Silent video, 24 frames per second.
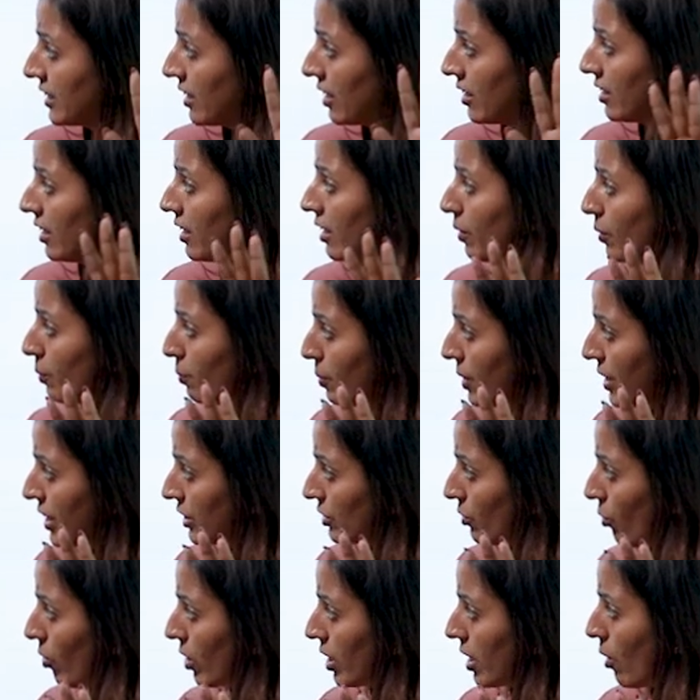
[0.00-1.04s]
again. Please
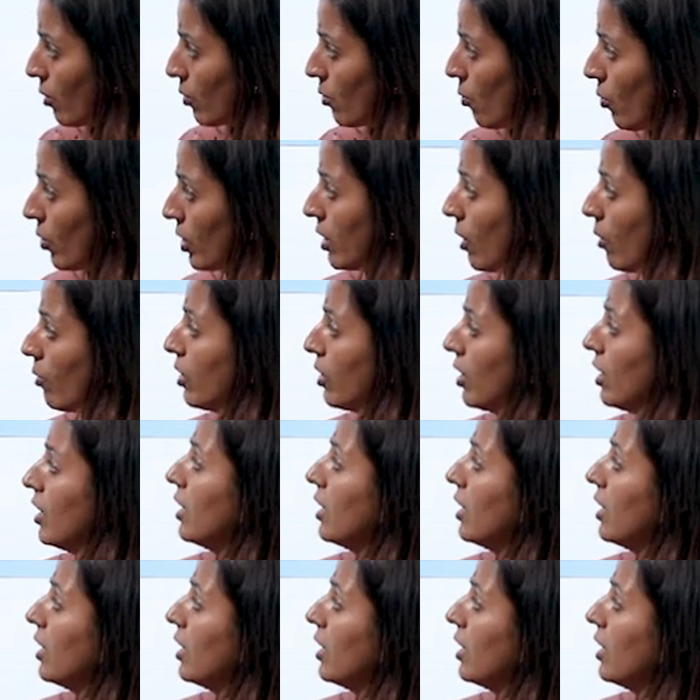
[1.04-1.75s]
hold on.